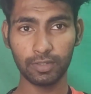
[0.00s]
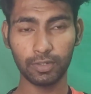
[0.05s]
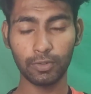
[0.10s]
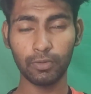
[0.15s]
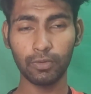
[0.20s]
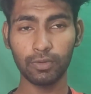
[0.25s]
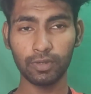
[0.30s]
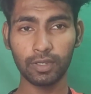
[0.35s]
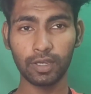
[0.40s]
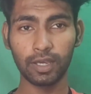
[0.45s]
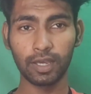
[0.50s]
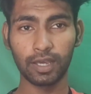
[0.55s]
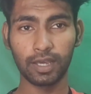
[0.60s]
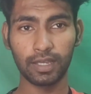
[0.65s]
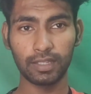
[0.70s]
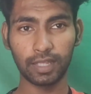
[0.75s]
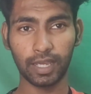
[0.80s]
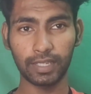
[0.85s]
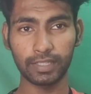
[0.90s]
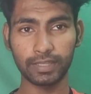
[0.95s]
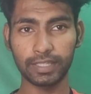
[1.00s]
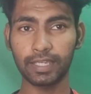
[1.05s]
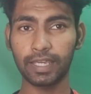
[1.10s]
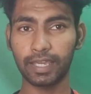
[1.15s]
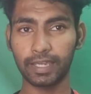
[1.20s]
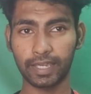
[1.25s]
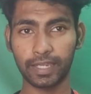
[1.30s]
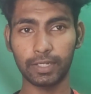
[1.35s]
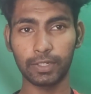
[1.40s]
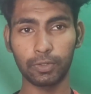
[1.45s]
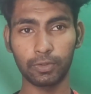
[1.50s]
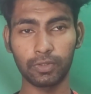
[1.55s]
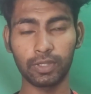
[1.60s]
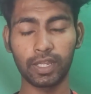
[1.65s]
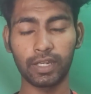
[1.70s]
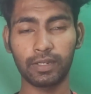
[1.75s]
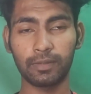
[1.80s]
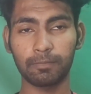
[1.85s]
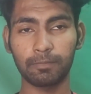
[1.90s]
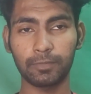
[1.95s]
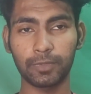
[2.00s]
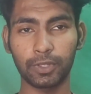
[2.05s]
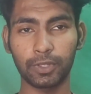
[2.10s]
I think I can do that.